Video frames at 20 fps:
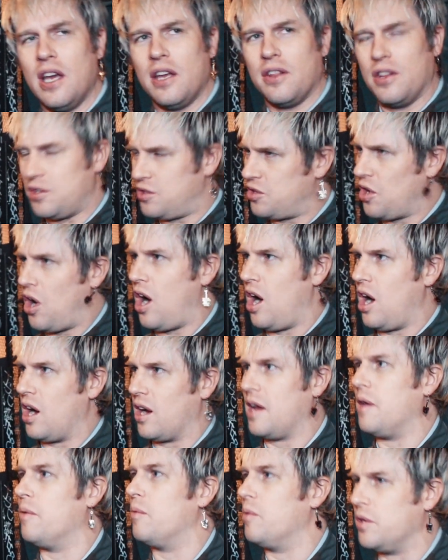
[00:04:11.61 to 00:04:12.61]
The song,
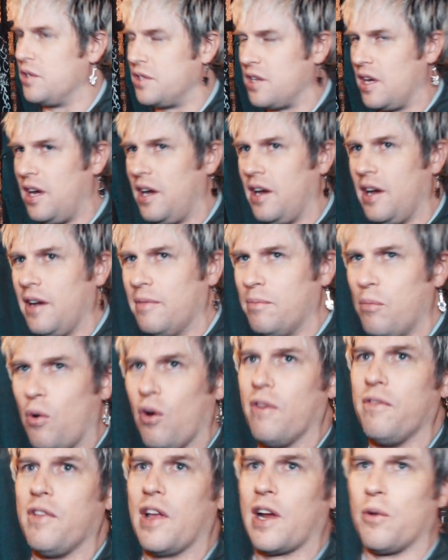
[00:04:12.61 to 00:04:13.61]
it was
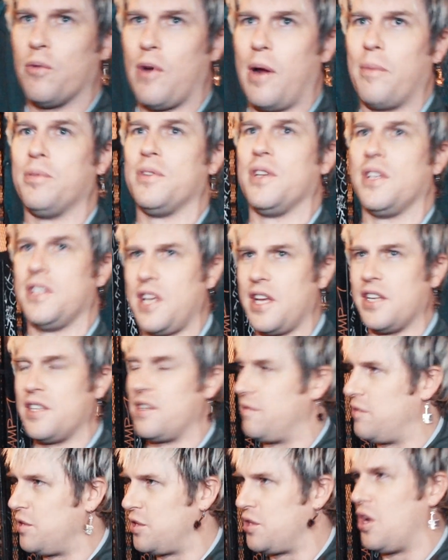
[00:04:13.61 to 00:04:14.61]
more of like a
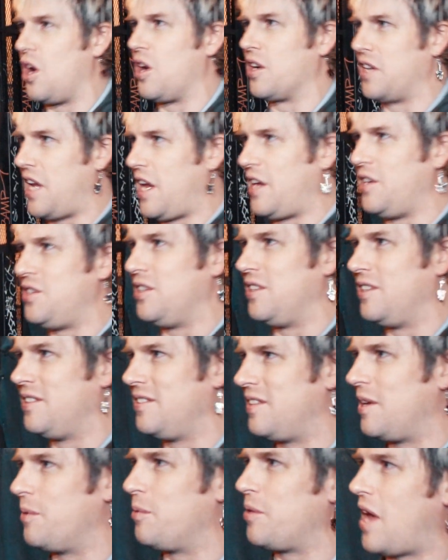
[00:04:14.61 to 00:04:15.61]
representation of the song Nation
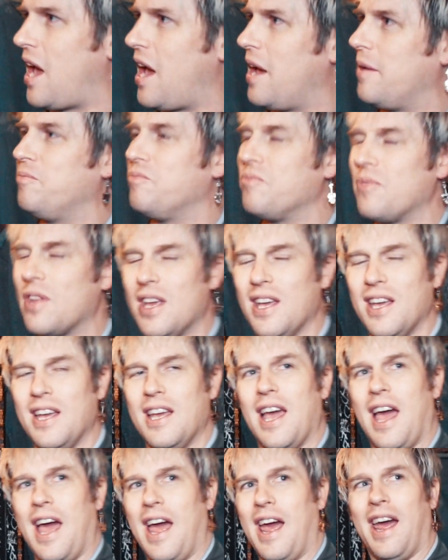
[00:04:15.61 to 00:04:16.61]
that we had,
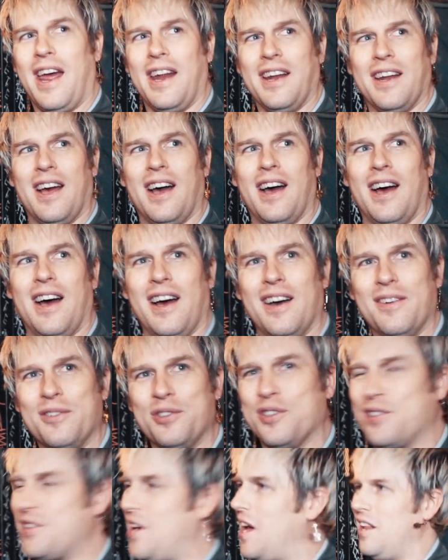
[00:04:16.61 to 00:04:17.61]
and
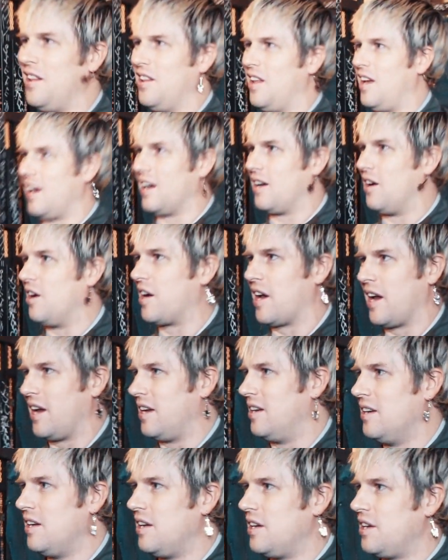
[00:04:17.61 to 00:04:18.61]
just kind of like, okay,
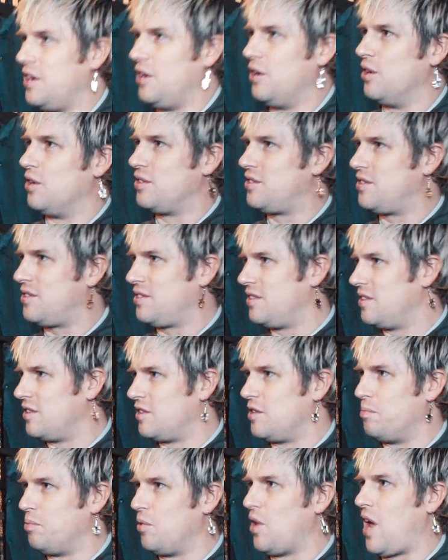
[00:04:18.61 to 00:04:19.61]
here's
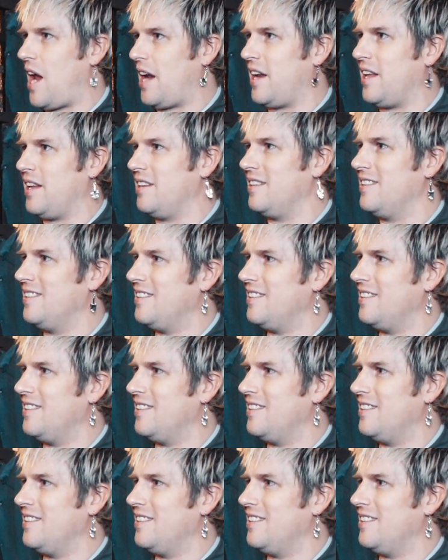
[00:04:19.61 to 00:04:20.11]
the planet,